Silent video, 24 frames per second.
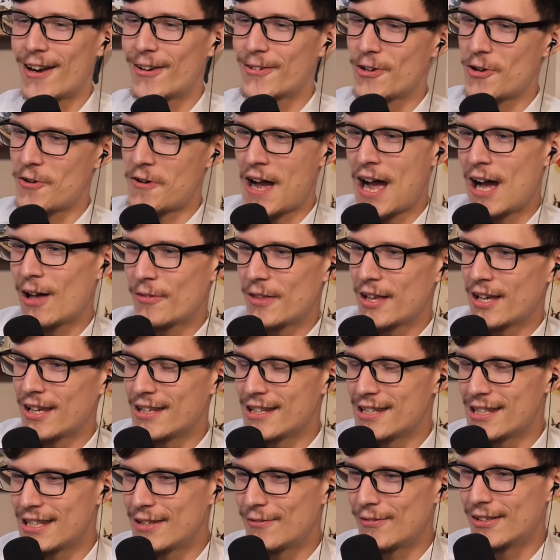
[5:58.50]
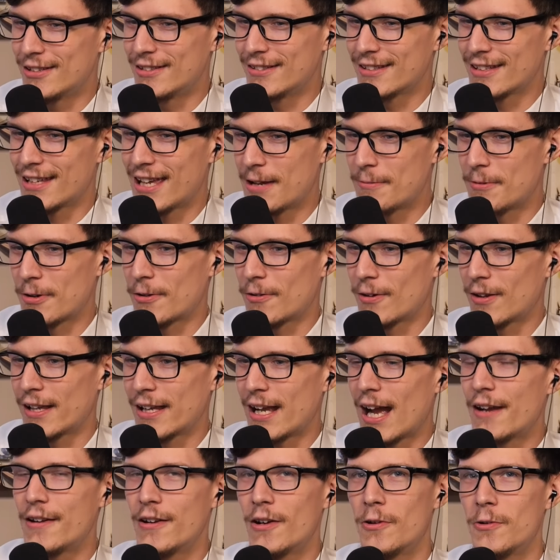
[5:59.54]
I don't know how they even came across.
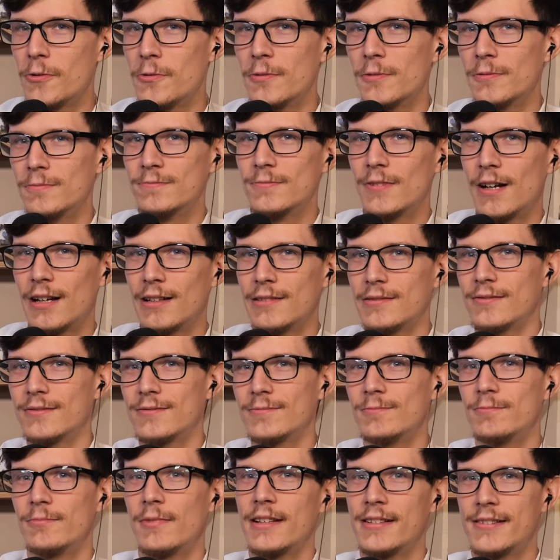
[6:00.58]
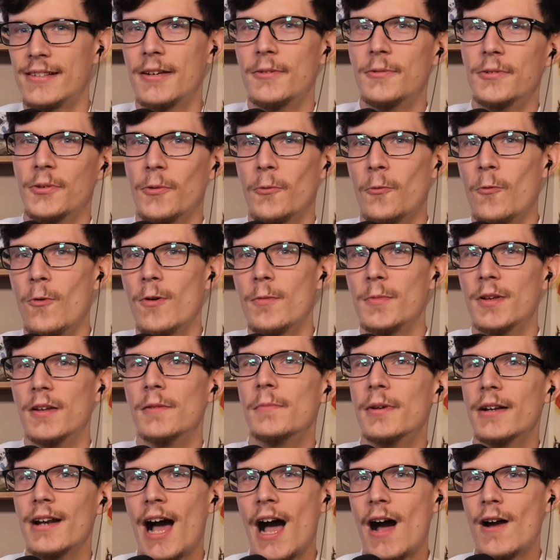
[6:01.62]
Like, I know they say it was a woman,
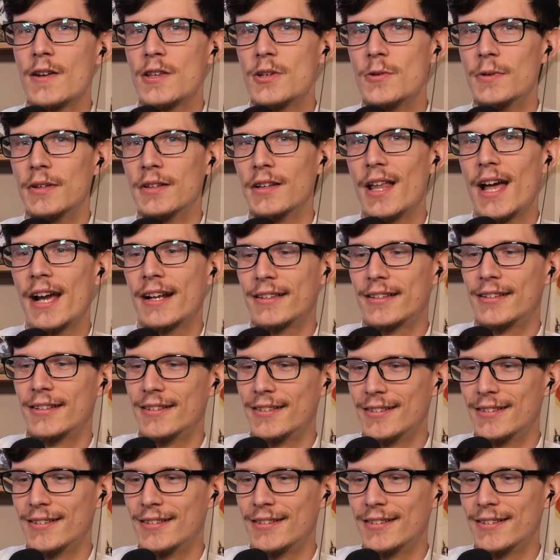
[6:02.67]
but how do you elect